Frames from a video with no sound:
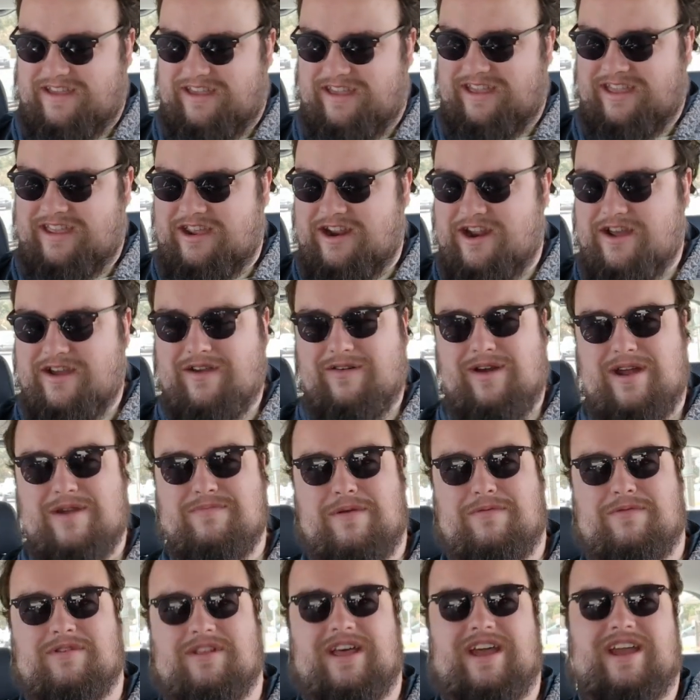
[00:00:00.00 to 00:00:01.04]
You know when
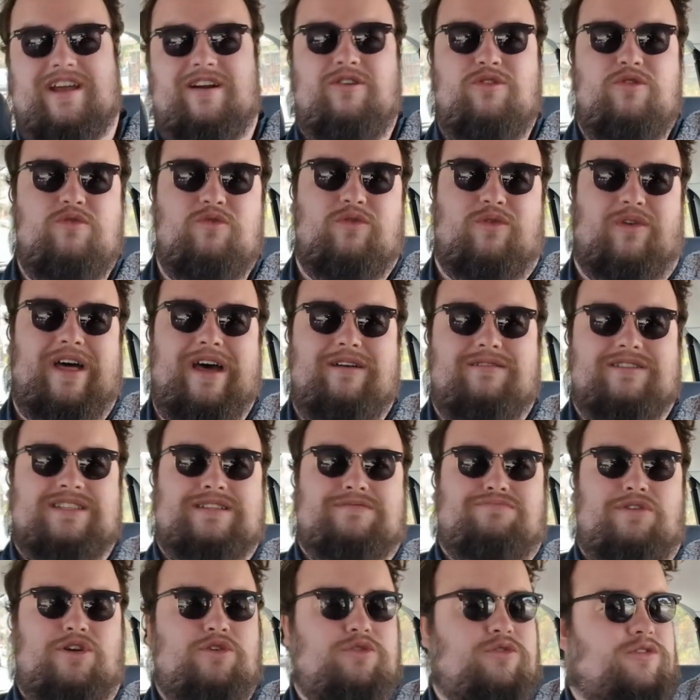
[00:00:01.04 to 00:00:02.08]
people are like, oh, that was
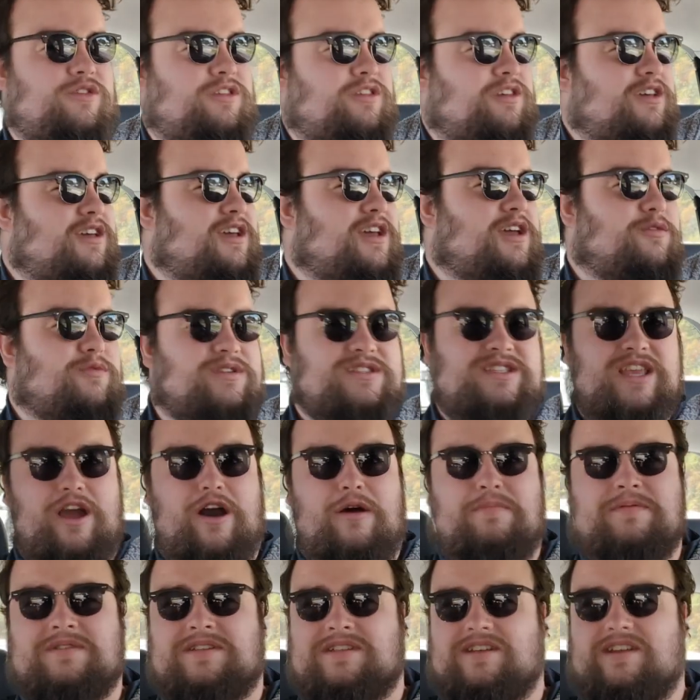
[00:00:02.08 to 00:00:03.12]
smooth? What's the
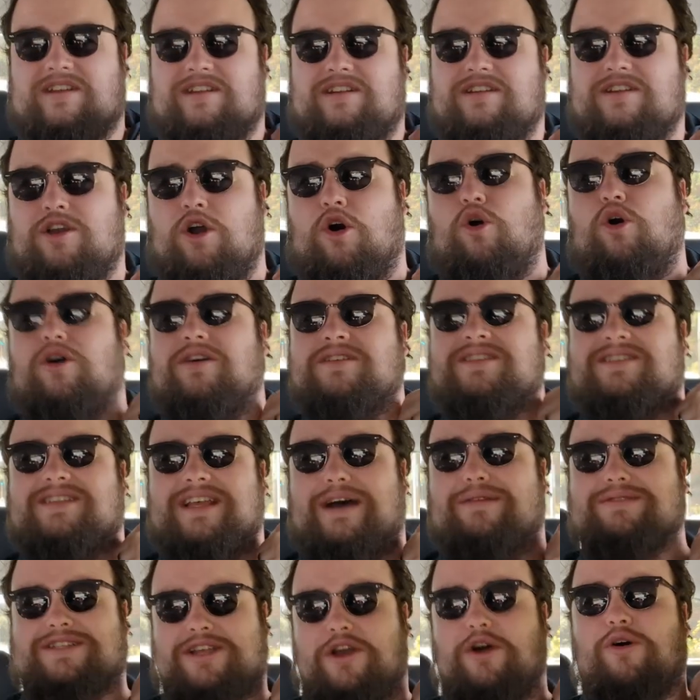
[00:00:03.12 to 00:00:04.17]
opposite? Coarse? That
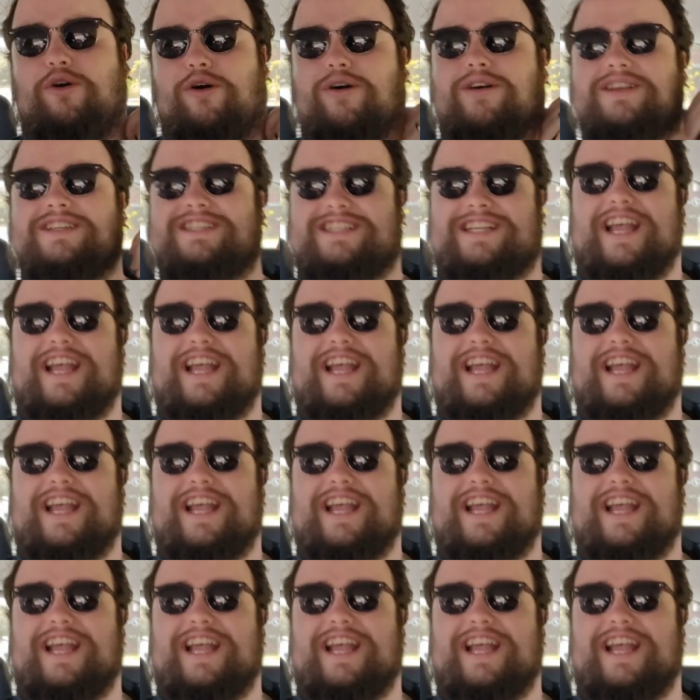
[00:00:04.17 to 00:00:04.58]
was coarse.